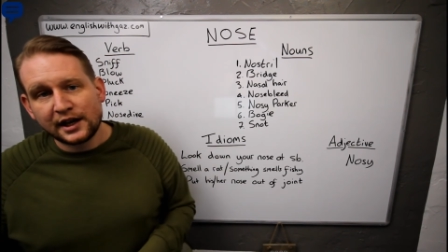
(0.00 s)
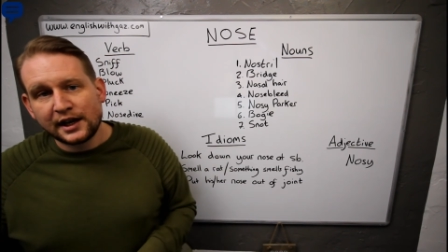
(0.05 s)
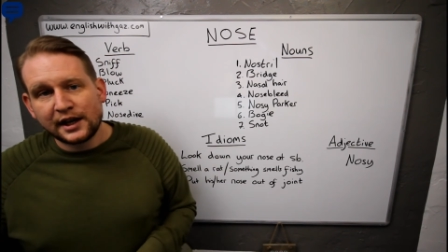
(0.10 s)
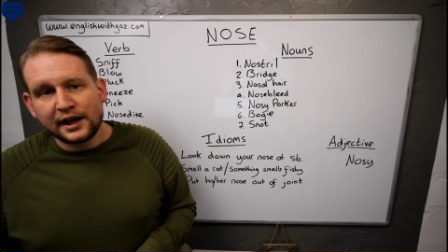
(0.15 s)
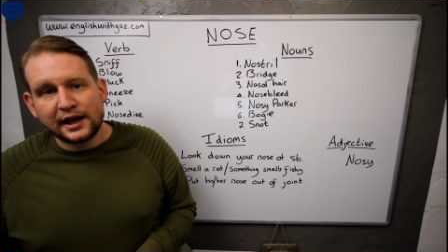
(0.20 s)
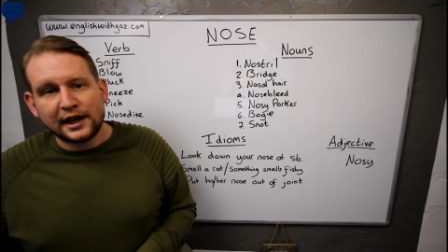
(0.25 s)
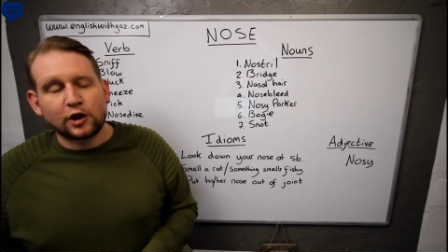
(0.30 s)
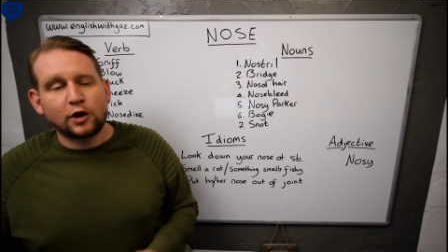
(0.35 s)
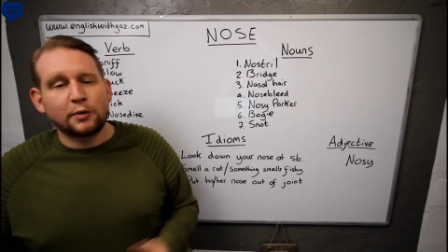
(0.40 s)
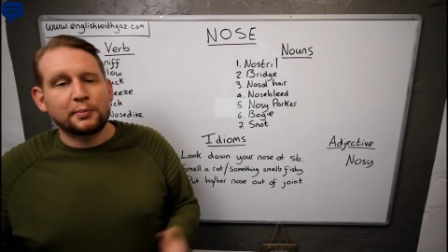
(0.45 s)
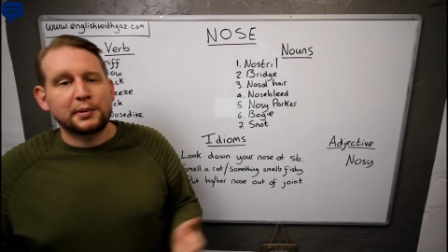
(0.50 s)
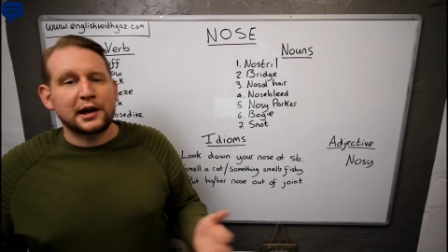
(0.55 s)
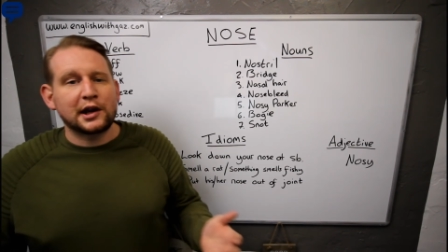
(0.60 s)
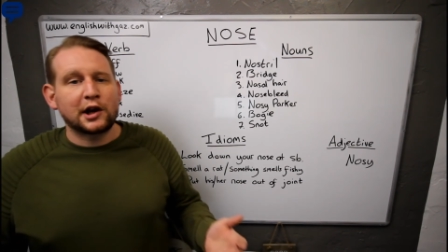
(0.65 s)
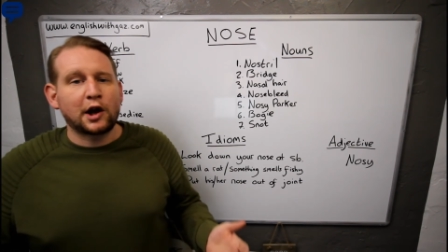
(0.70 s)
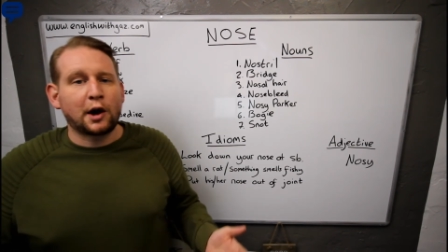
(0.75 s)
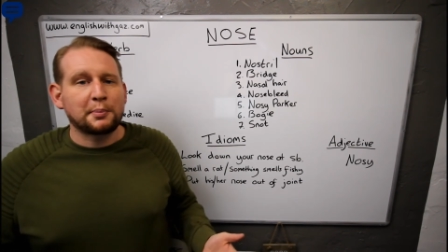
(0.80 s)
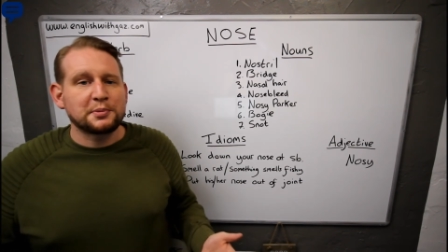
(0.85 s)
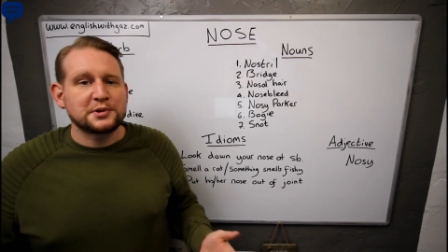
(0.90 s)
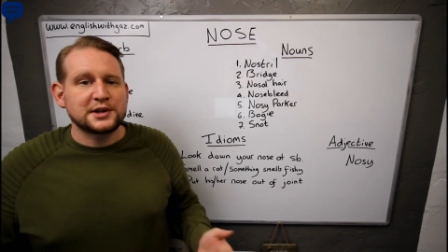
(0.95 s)
It could be an
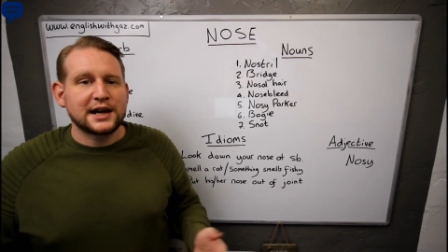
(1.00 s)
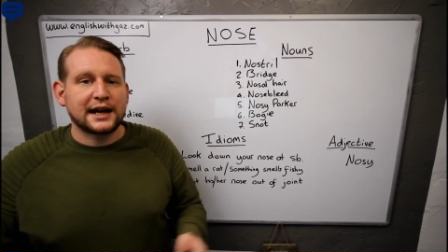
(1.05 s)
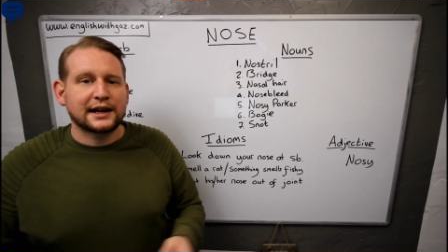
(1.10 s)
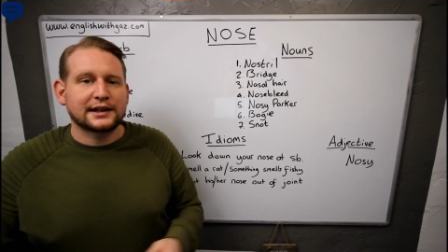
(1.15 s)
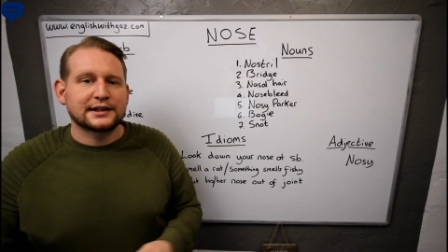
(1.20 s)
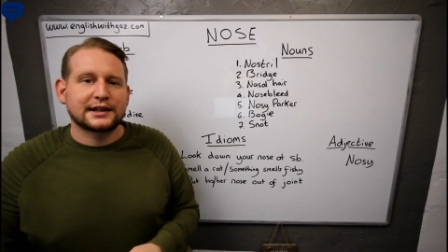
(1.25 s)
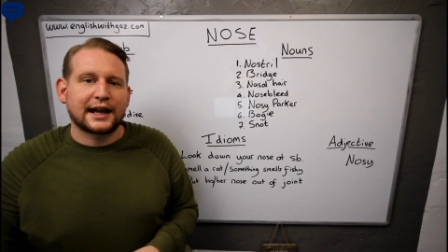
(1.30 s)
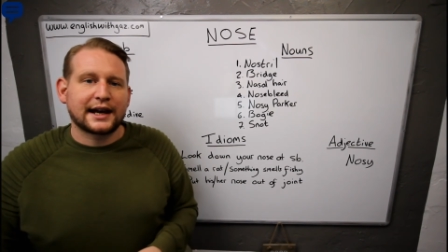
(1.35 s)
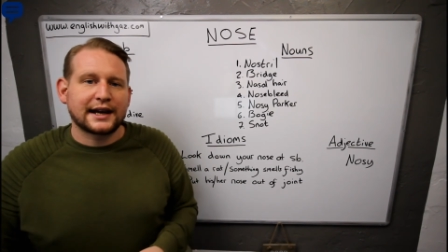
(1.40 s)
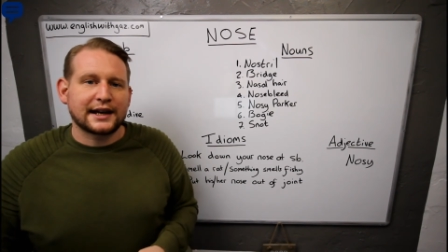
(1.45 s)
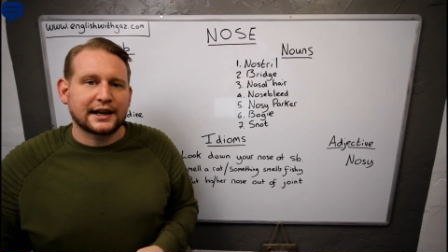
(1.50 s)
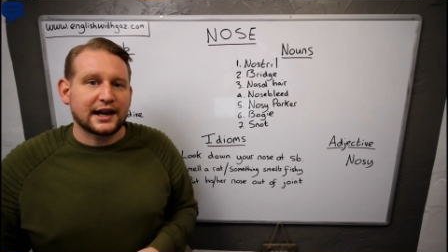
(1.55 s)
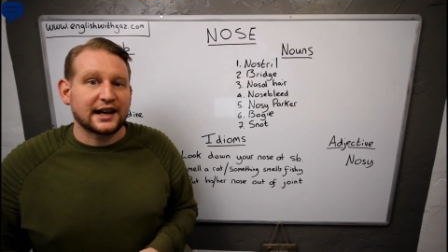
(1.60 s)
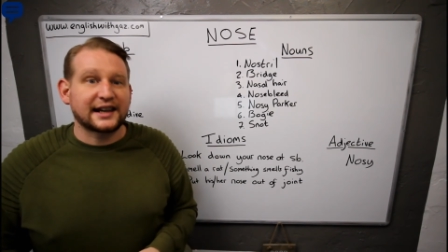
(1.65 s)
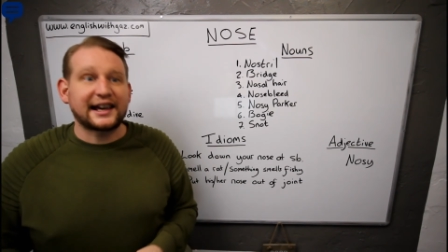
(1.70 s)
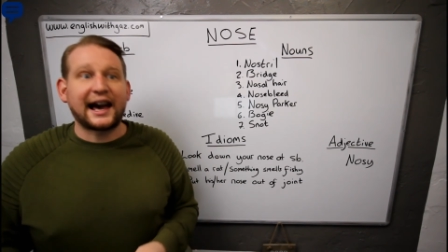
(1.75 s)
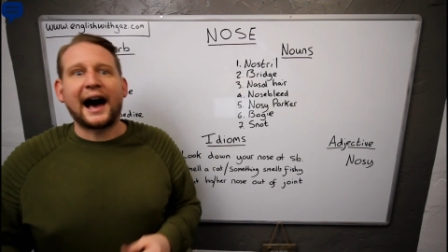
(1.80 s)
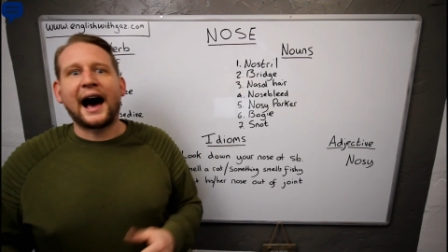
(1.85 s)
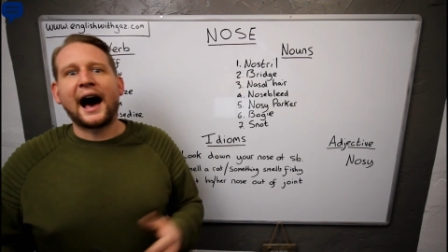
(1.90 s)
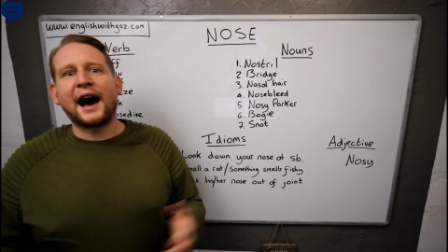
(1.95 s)
object like a
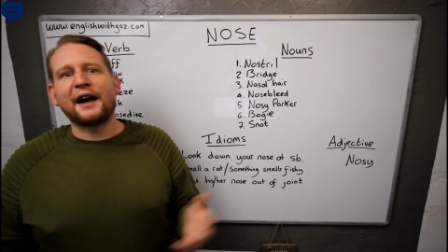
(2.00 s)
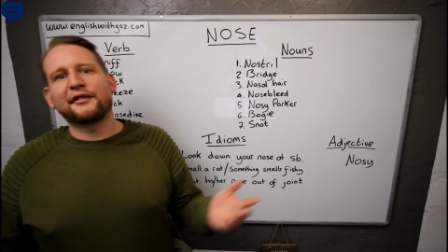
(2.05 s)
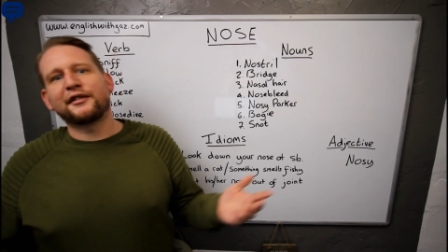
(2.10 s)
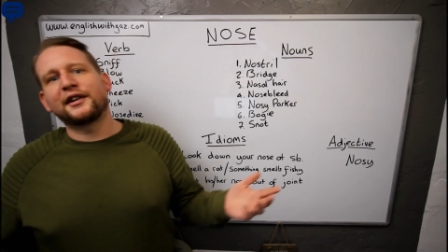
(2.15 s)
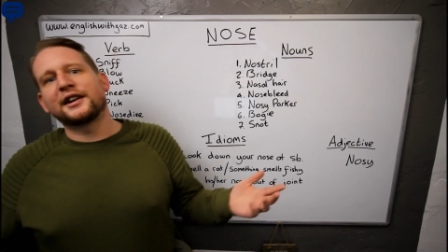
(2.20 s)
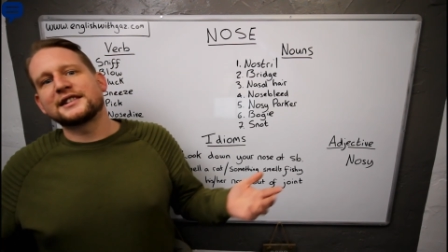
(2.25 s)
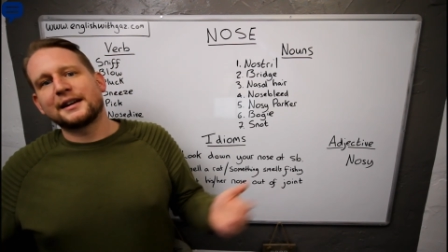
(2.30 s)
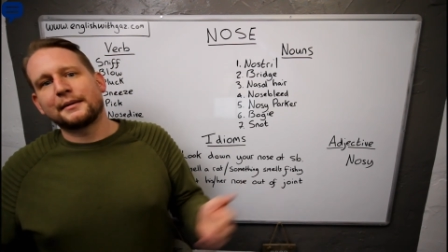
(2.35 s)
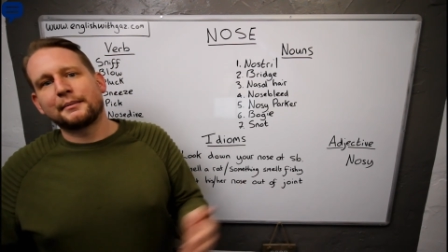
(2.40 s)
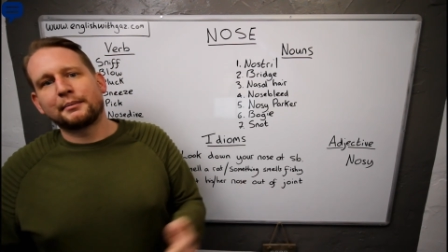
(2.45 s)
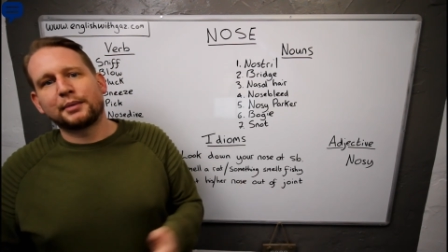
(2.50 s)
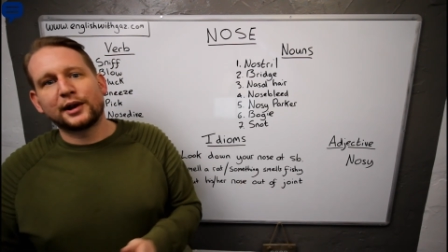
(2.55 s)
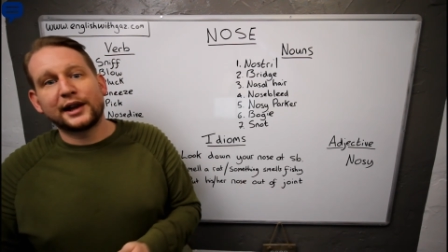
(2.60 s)
car, for example.